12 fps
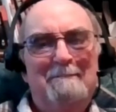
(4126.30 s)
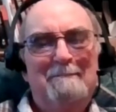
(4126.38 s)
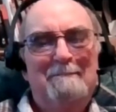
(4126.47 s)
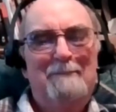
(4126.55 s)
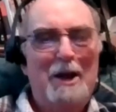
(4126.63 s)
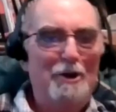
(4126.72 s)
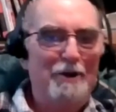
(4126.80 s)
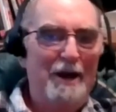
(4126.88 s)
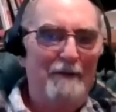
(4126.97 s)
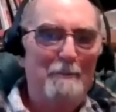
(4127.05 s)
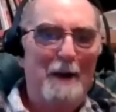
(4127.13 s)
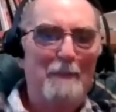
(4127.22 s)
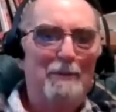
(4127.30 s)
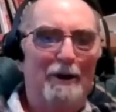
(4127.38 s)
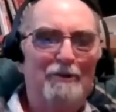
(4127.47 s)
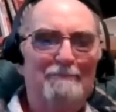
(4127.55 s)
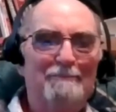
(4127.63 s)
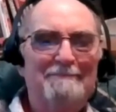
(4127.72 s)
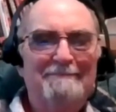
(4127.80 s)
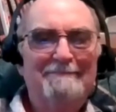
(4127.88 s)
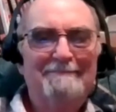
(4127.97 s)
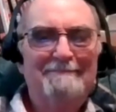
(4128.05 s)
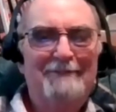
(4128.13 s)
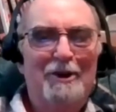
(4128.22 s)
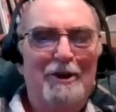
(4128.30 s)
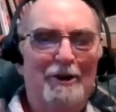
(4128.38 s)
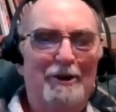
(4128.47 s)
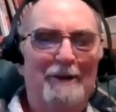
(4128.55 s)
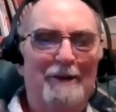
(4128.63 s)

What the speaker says: Thank you, David. My pleasure. Good luck to you.